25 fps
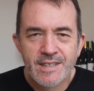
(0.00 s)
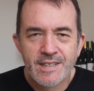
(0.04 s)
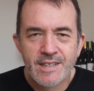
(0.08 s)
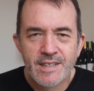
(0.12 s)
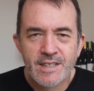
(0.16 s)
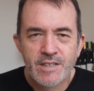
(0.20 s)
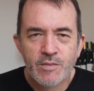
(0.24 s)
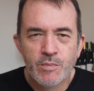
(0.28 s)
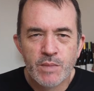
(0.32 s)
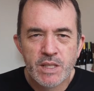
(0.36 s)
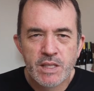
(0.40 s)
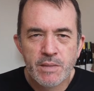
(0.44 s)

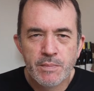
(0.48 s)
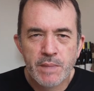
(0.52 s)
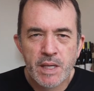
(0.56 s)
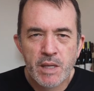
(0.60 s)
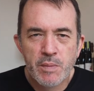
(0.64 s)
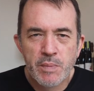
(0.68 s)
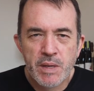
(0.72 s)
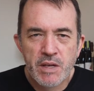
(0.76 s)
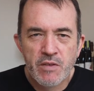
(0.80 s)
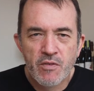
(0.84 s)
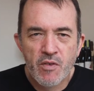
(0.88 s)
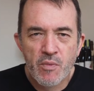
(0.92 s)
There's almost a little
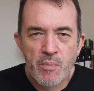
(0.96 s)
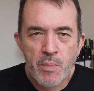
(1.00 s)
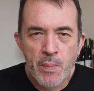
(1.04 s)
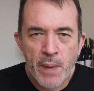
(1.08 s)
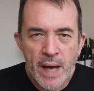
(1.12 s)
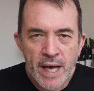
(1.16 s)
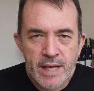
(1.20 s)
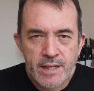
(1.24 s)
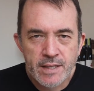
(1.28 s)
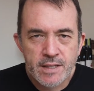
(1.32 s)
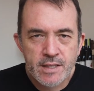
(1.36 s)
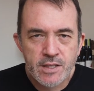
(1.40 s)
bit of a
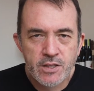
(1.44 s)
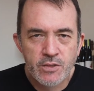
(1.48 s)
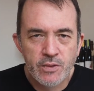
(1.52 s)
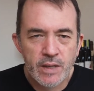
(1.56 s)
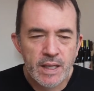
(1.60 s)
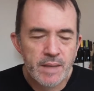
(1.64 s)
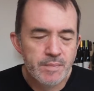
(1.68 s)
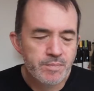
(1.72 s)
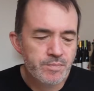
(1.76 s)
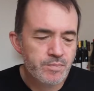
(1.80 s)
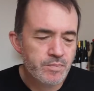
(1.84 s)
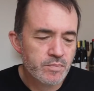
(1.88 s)
bite to
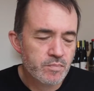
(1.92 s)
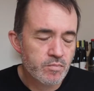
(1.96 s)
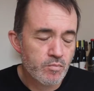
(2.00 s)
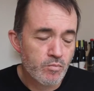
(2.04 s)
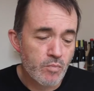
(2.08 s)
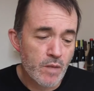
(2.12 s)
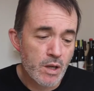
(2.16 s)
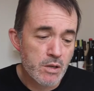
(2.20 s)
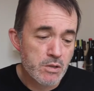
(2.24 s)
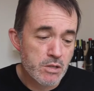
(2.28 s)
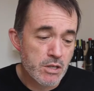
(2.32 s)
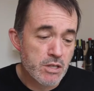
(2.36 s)
it.
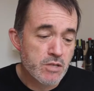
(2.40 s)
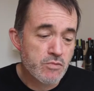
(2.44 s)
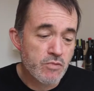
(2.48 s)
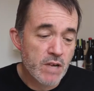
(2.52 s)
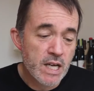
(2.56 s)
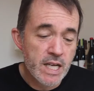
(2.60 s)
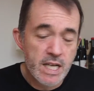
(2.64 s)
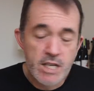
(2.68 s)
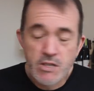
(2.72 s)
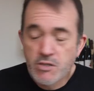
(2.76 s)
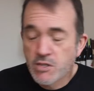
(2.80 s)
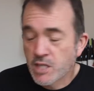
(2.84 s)
So it's
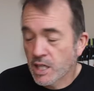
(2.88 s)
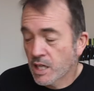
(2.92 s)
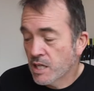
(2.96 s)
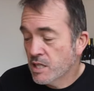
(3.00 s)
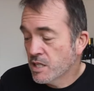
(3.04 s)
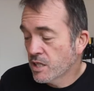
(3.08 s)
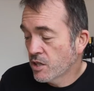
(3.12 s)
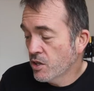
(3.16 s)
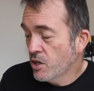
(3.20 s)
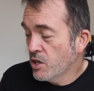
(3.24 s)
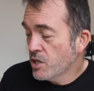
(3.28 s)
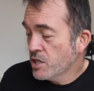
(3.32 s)
really interesting. It's
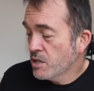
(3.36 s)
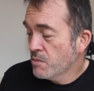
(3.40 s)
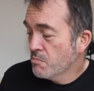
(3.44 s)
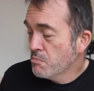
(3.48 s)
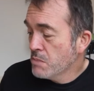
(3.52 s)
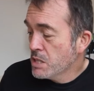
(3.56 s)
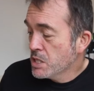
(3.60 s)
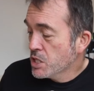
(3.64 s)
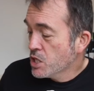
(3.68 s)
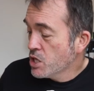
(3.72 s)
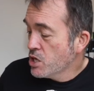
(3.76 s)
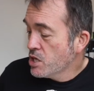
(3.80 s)
good.
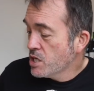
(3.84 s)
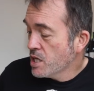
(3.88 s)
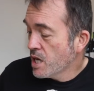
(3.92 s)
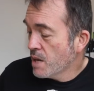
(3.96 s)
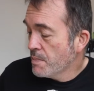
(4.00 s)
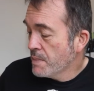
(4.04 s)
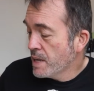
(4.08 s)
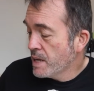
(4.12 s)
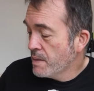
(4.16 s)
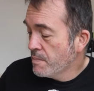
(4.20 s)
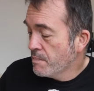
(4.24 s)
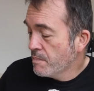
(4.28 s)
It's good. I
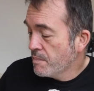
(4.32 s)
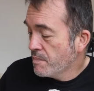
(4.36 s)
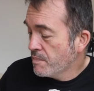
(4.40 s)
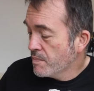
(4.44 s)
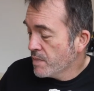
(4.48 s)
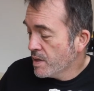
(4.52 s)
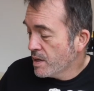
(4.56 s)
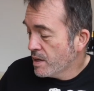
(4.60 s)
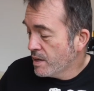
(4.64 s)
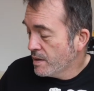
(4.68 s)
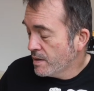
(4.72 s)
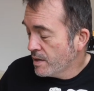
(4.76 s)
mean,
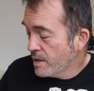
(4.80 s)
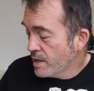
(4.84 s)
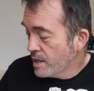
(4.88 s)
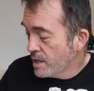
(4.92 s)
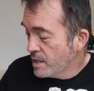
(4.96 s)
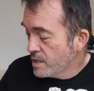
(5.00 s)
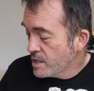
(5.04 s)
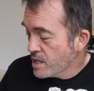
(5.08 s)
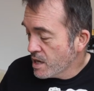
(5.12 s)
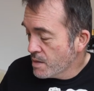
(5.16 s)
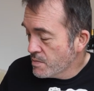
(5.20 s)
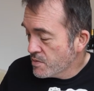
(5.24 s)
in
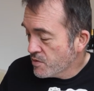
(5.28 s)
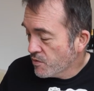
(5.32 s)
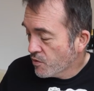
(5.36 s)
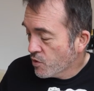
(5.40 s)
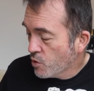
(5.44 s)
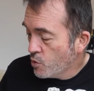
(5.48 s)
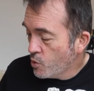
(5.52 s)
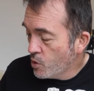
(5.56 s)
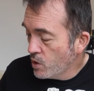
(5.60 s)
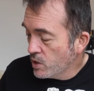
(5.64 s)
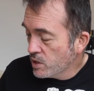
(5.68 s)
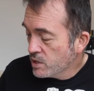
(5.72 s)
terms of
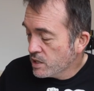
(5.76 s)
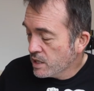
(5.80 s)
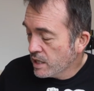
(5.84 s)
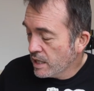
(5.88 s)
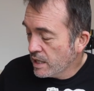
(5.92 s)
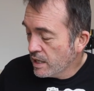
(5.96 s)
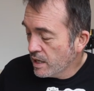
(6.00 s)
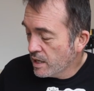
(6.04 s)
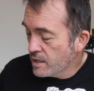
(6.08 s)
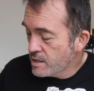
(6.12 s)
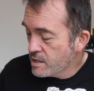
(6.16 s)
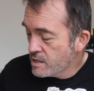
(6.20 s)

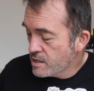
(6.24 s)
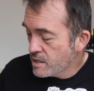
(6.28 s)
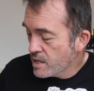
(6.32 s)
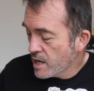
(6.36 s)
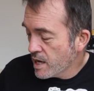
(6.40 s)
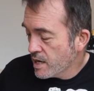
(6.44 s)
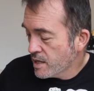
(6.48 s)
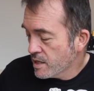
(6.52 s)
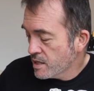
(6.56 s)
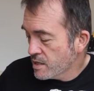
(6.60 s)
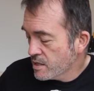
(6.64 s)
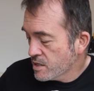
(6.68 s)
quality, I'd
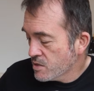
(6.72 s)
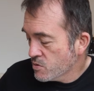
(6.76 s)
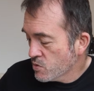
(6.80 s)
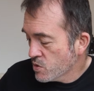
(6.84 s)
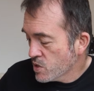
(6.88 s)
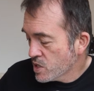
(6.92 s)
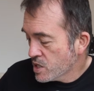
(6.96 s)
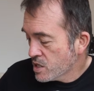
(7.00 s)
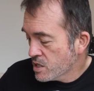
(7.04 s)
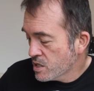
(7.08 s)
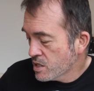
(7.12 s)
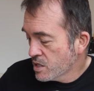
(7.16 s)
say this
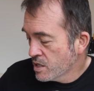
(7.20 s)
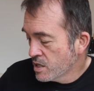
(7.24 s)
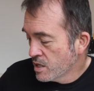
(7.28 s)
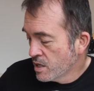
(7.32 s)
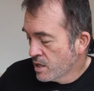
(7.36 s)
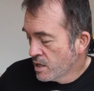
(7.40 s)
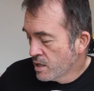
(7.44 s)
was.